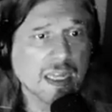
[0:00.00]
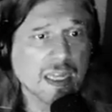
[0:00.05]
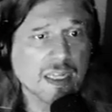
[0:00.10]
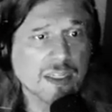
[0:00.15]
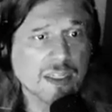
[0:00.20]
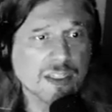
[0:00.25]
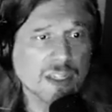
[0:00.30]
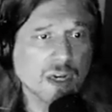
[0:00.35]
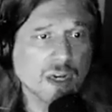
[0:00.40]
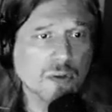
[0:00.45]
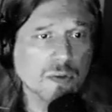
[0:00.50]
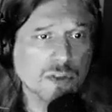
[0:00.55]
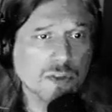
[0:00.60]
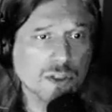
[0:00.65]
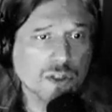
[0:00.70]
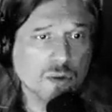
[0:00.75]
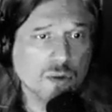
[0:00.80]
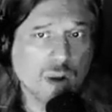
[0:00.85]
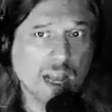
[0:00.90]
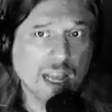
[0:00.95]
Don't
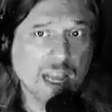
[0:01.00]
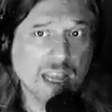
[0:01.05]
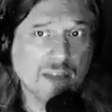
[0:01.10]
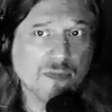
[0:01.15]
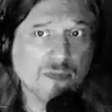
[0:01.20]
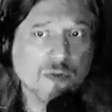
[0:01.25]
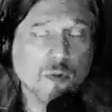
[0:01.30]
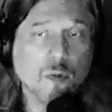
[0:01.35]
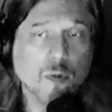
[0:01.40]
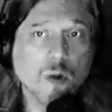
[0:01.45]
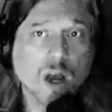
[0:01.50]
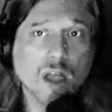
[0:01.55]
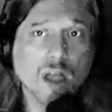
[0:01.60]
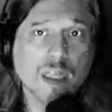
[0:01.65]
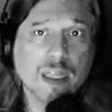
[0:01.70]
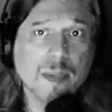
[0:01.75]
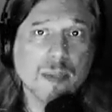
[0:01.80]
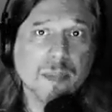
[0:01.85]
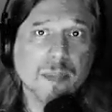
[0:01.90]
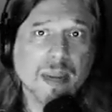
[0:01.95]
drive while
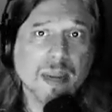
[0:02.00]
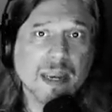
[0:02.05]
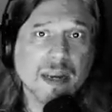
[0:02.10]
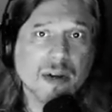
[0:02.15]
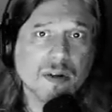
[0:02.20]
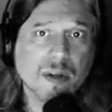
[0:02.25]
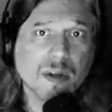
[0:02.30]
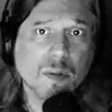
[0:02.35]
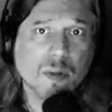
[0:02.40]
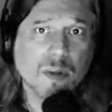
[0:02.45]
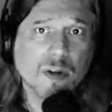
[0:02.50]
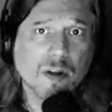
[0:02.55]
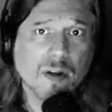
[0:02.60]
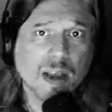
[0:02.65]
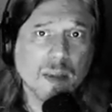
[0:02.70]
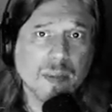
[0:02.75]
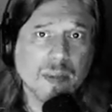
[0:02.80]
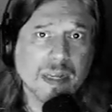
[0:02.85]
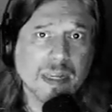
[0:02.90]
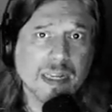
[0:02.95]
impaired. I wonder
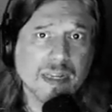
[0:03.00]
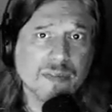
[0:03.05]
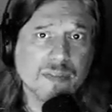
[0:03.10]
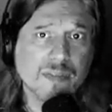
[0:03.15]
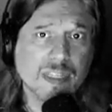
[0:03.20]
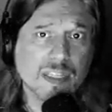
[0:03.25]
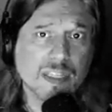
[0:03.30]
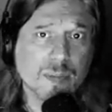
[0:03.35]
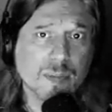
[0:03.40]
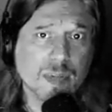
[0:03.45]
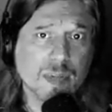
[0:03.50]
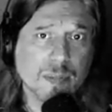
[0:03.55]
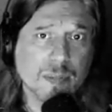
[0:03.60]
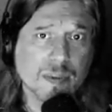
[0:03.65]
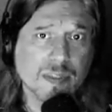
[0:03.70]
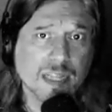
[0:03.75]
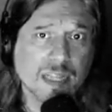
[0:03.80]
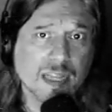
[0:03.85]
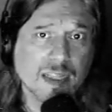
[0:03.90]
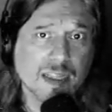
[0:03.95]
how many of these people
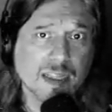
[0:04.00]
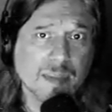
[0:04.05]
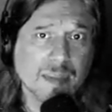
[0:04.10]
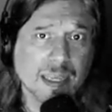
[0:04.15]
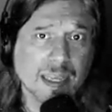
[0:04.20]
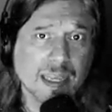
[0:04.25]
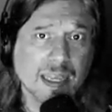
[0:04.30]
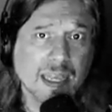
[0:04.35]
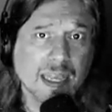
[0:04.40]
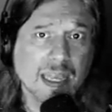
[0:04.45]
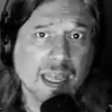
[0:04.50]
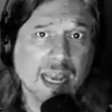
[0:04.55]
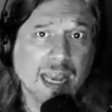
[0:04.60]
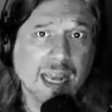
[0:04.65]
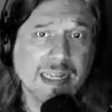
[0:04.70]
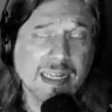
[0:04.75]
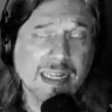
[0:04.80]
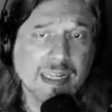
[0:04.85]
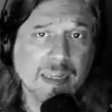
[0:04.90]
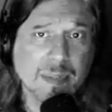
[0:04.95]
telling me
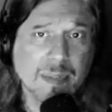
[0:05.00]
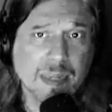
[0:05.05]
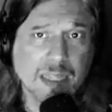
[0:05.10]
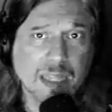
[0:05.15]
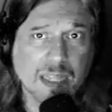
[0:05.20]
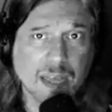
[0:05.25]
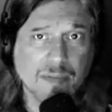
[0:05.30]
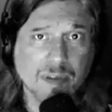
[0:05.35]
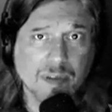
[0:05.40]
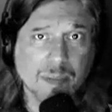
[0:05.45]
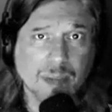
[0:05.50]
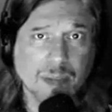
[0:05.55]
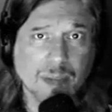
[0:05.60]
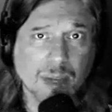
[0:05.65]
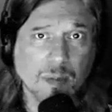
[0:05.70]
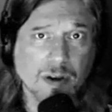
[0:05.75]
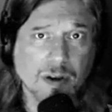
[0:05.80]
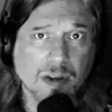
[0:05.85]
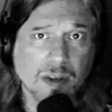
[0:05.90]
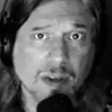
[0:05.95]
I need to be loving by
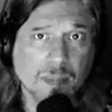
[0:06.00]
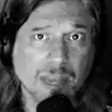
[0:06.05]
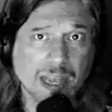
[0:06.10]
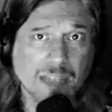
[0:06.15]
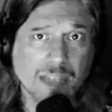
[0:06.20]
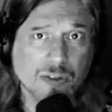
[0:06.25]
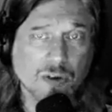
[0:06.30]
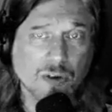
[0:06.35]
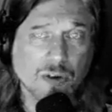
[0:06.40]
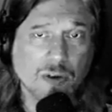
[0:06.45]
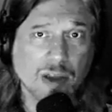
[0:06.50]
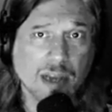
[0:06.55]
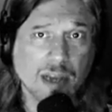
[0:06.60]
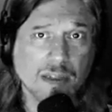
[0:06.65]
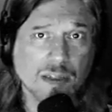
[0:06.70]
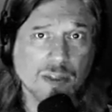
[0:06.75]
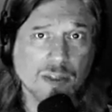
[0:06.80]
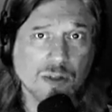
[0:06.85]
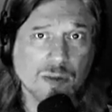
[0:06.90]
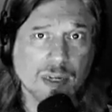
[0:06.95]
wearing a mask will go out
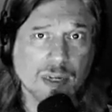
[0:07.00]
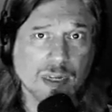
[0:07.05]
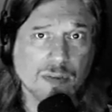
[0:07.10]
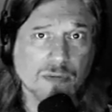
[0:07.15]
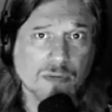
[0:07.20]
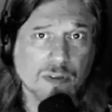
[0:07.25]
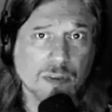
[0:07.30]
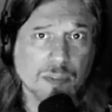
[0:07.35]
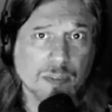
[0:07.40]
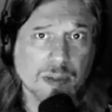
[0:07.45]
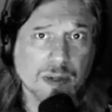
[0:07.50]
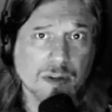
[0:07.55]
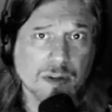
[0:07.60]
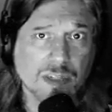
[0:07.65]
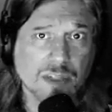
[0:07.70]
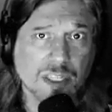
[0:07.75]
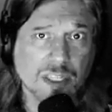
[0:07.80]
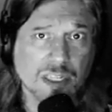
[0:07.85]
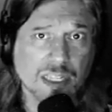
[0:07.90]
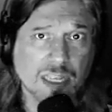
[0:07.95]
and drink a few
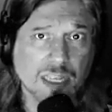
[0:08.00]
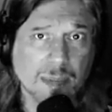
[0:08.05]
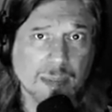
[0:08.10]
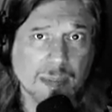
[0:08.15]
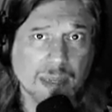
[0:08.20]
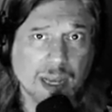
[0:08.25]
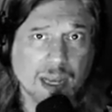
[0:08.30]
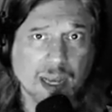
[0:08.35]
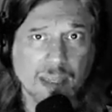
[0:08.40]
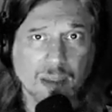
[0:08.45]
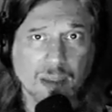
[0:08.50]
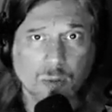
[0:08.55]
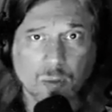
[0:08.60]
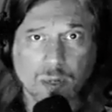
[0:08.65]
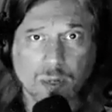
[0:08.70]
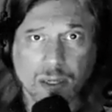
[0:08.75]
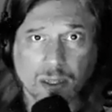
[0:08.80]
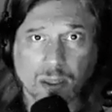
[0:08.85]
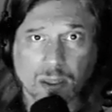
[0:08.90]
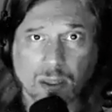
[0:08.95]
beers and then get behind the
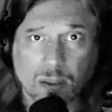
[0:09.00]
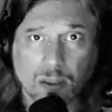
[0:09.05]
wheel.